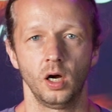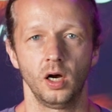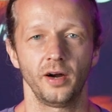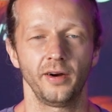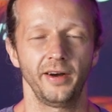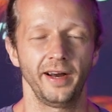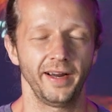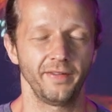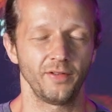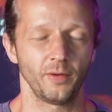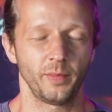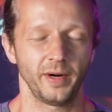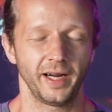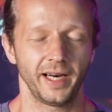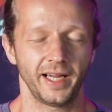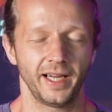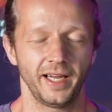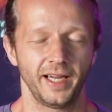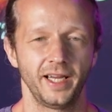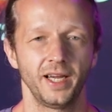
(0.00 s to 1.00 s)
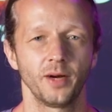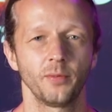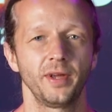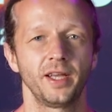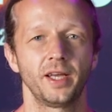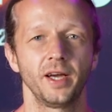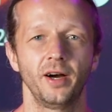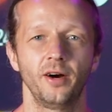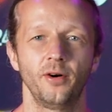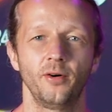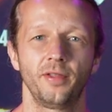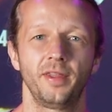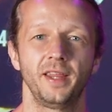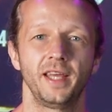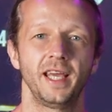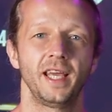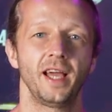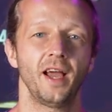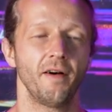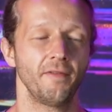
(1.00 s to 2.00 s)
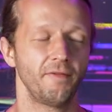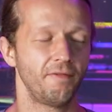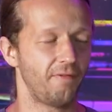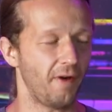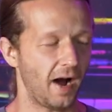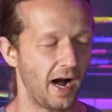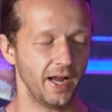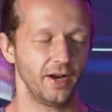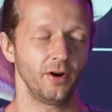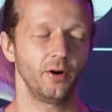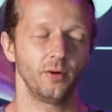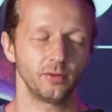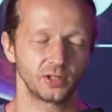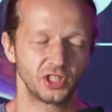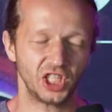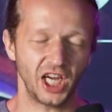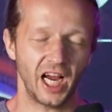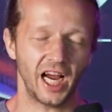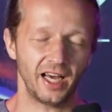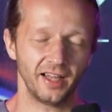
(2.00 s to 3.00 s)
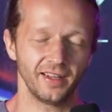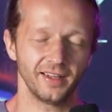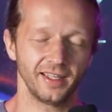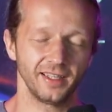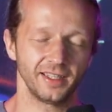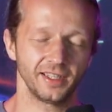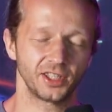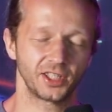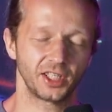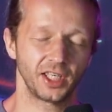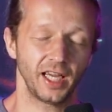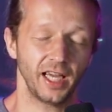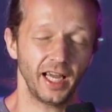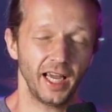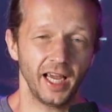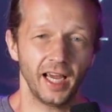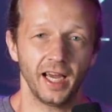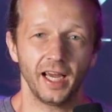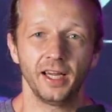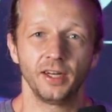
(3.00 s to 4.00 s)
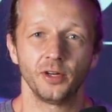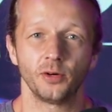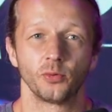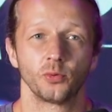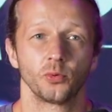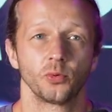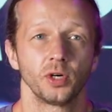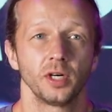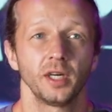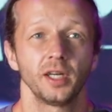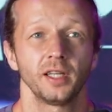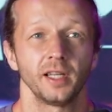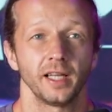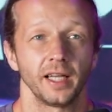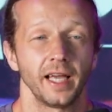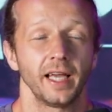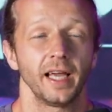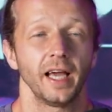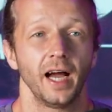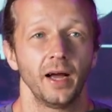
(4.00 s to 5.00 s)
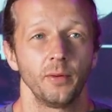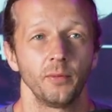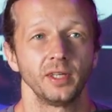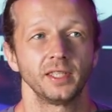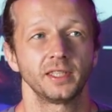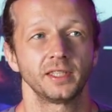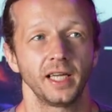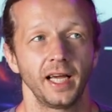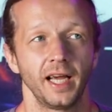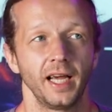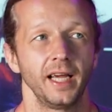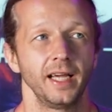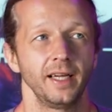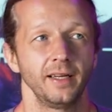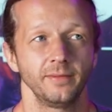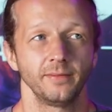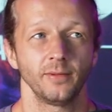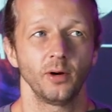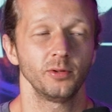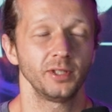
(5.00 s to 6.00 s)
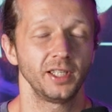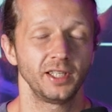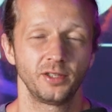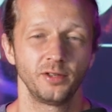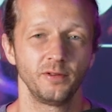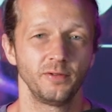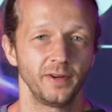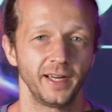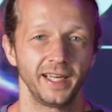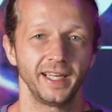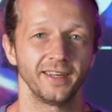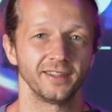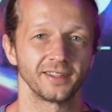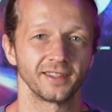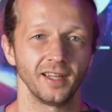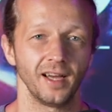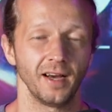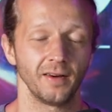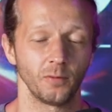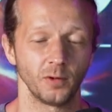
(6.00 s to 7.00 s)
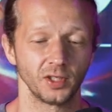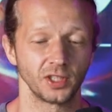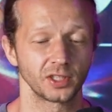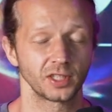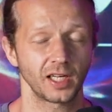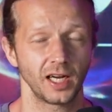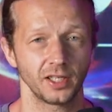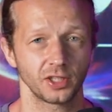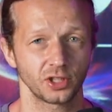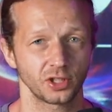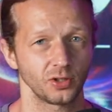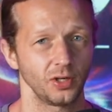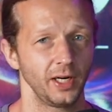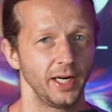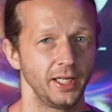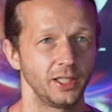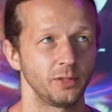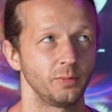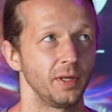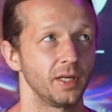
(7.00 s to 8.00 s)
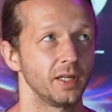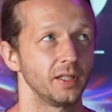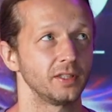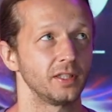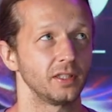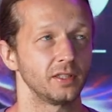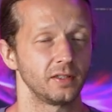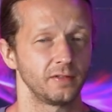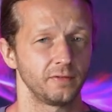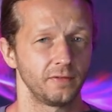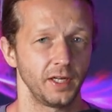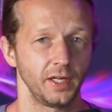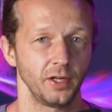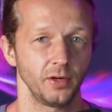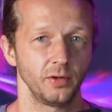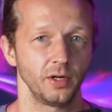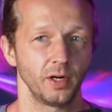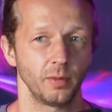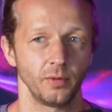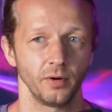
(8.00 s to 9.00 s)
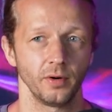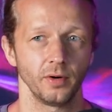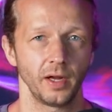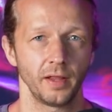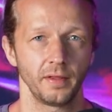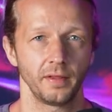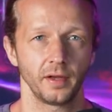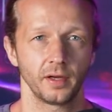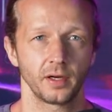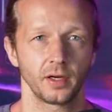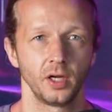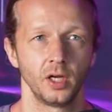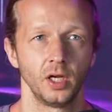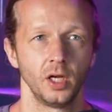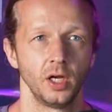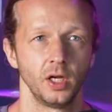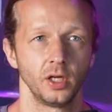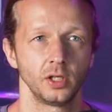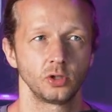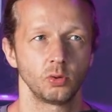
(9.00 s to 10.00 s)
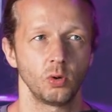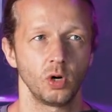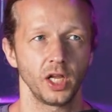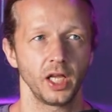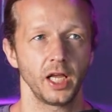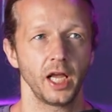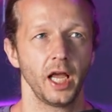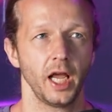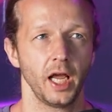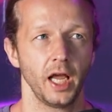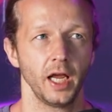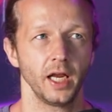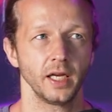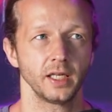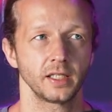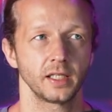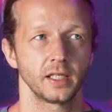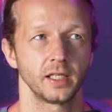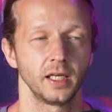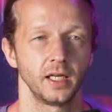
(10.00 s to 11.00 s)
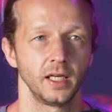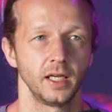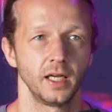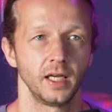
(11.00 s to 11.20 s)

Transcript: All right, everybody, here we go. The final challenge. And really, I would say only two videos left, which is kind of strange because this is video number, I think, 28.